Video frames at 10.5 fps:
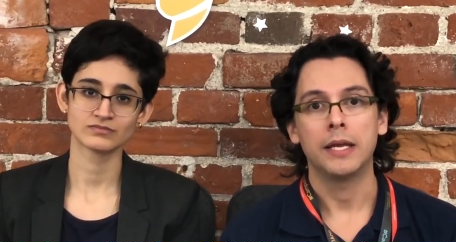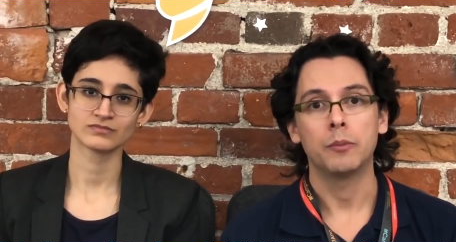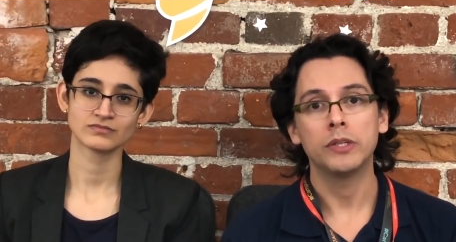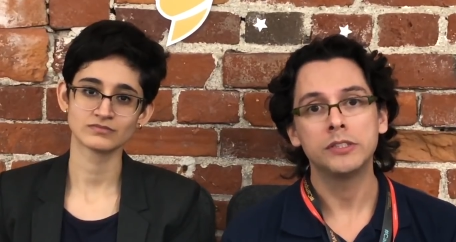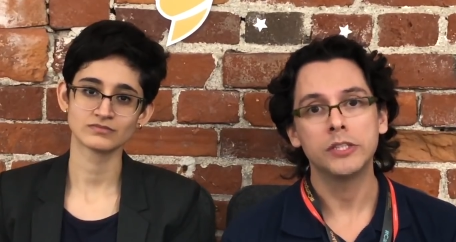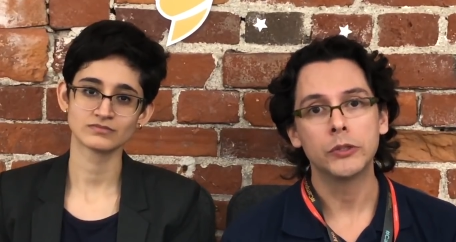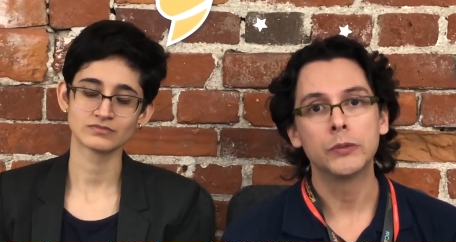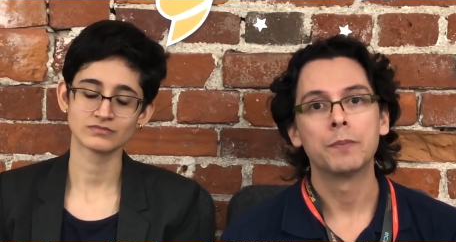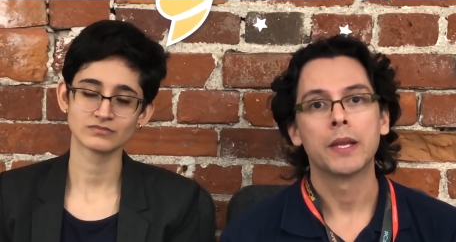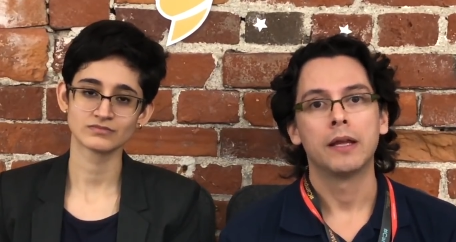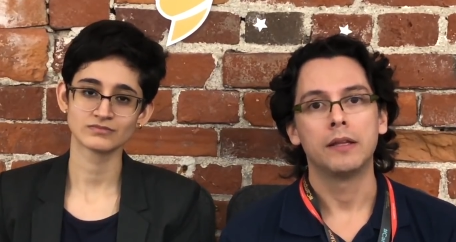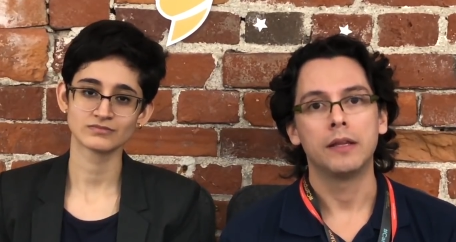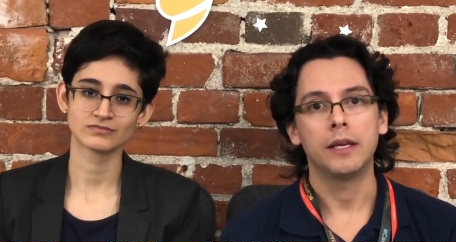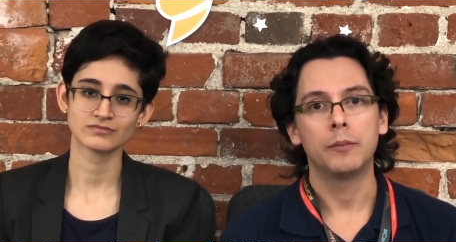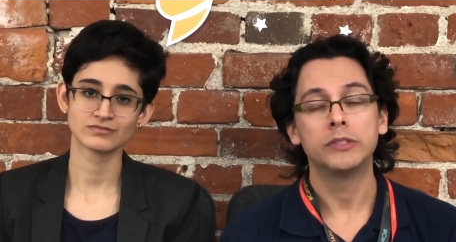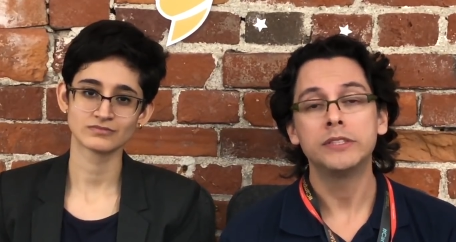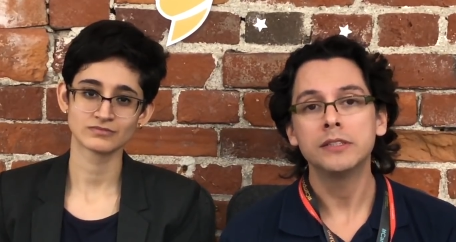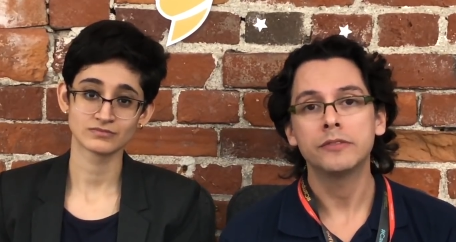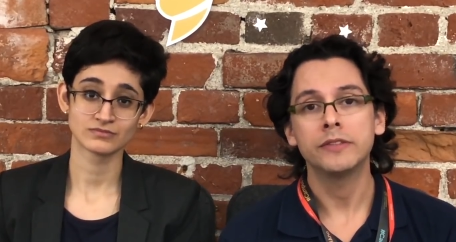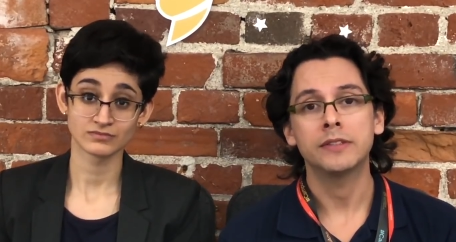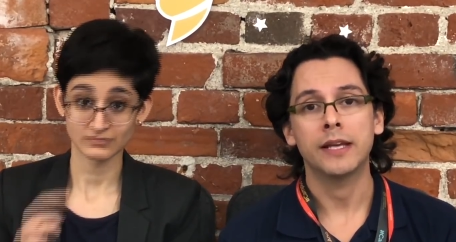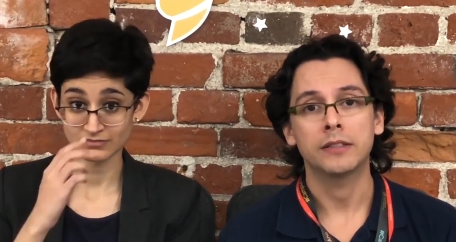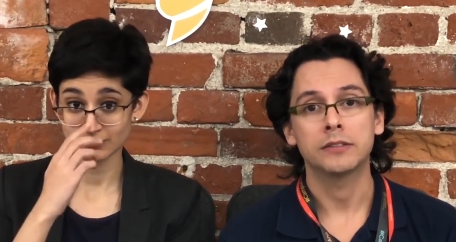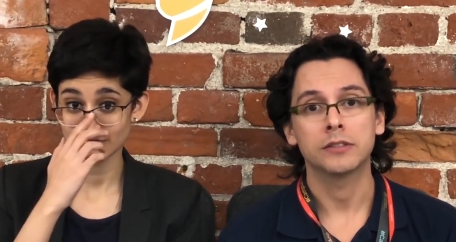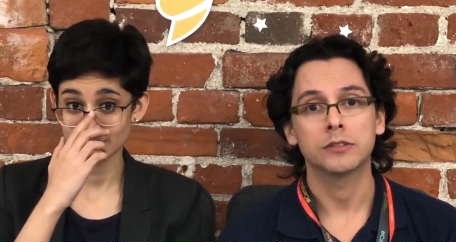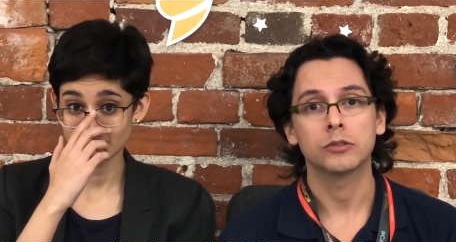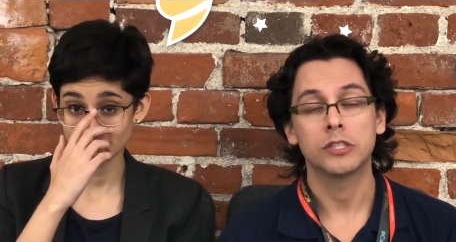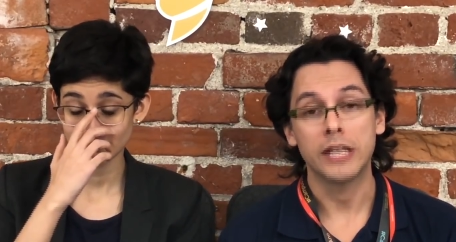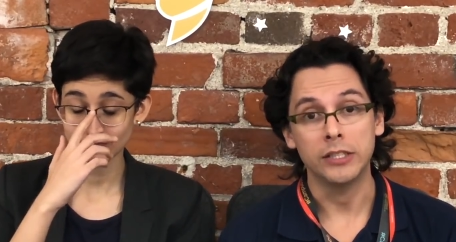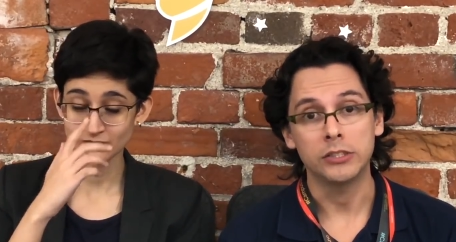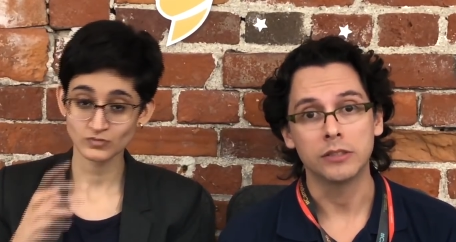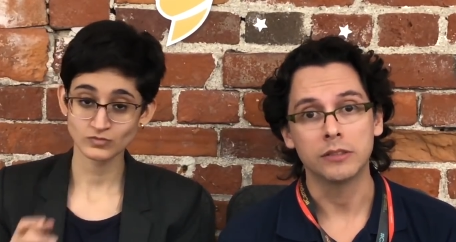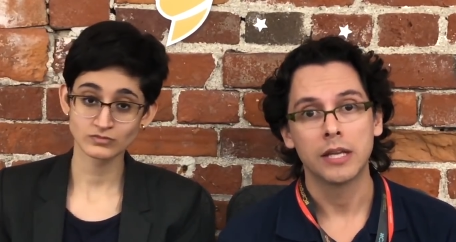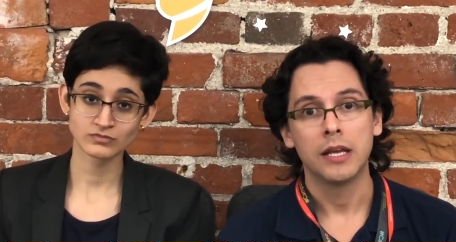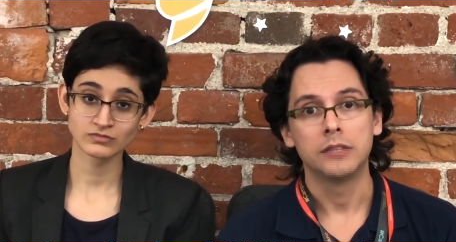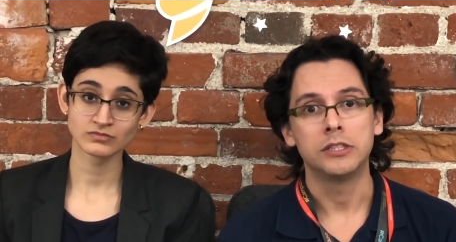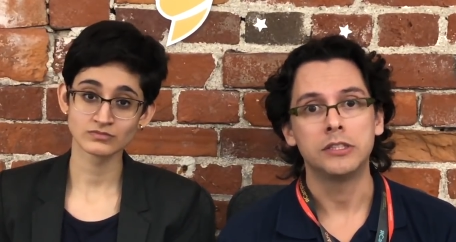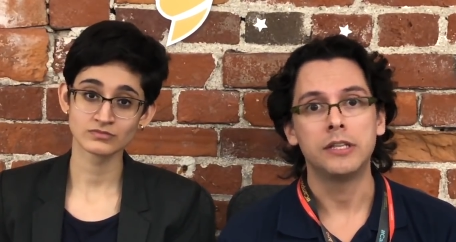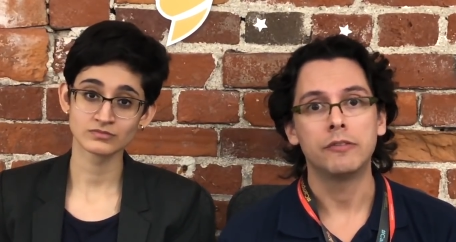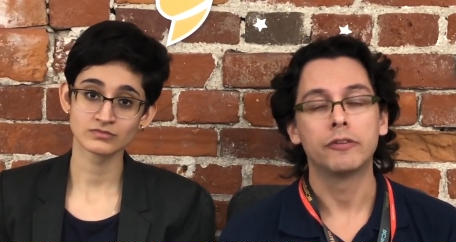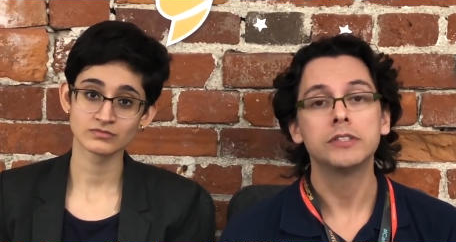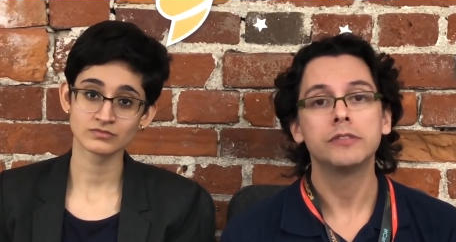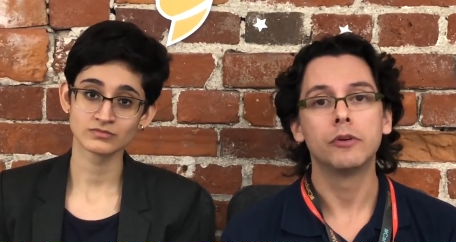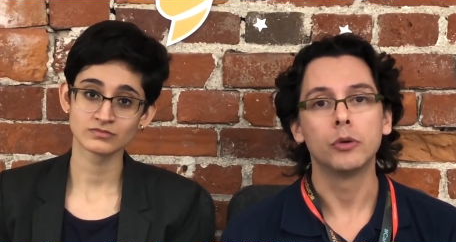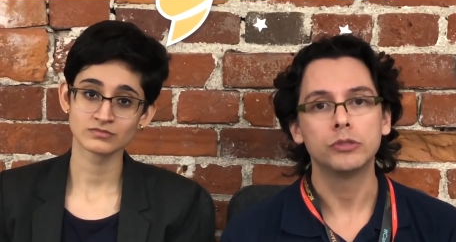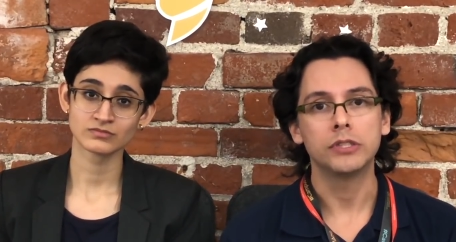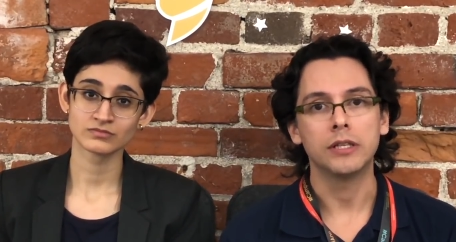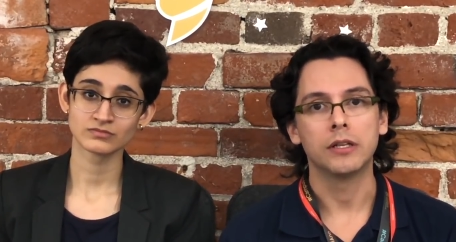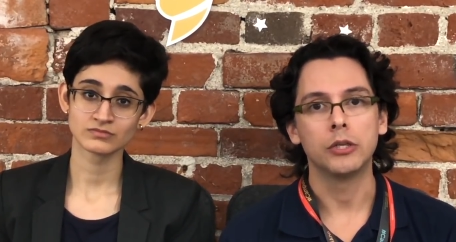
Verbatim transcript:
Speaker 1: In Brazil, the Brazilian Fintechs Association did the first voting